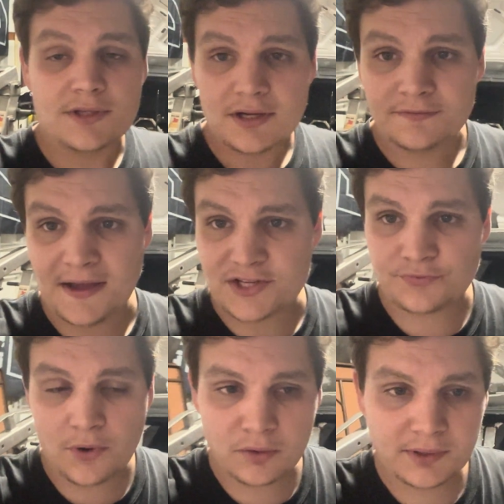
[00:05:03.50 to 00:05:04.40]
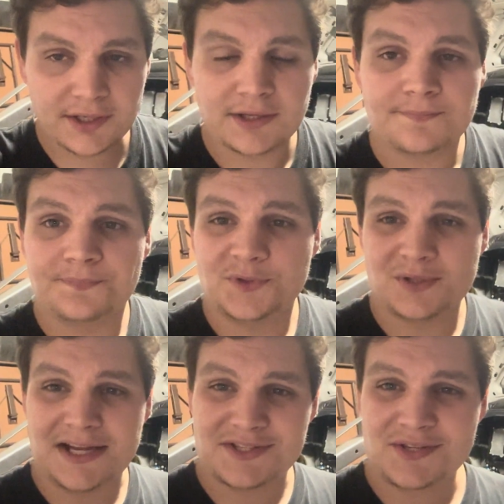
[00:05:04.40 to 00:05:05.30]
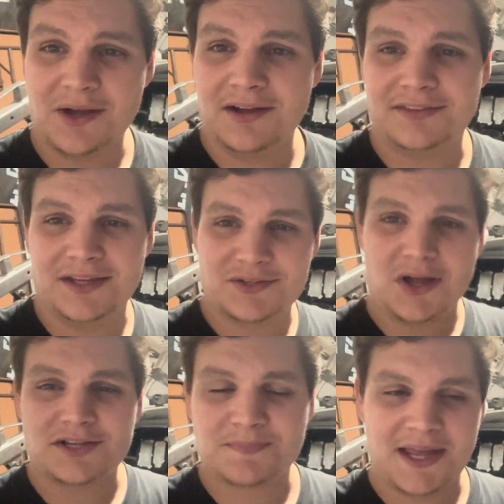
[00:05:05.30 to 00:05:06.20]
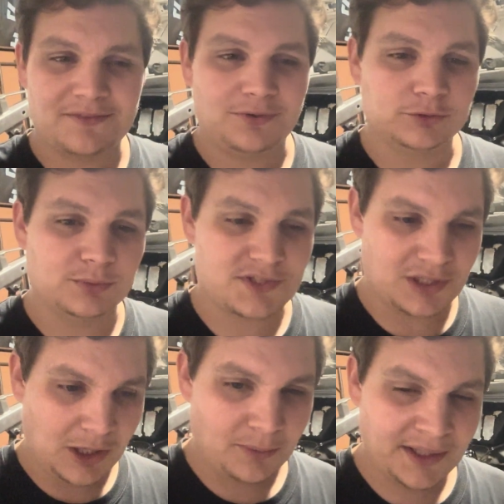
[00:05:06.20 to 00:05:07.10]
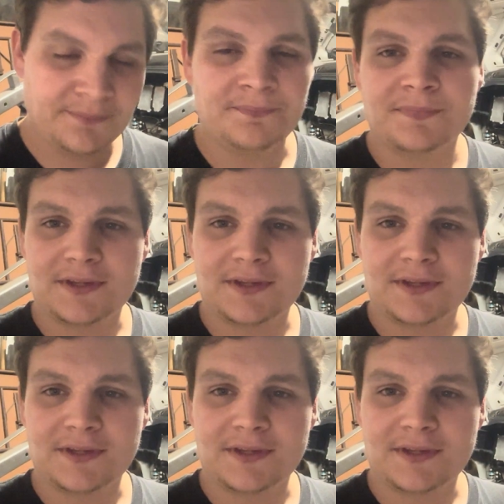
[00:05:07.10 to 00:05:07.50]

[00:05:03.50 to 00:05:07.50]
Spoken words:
fast forward, you guys saw the exhaust manifold was glowing.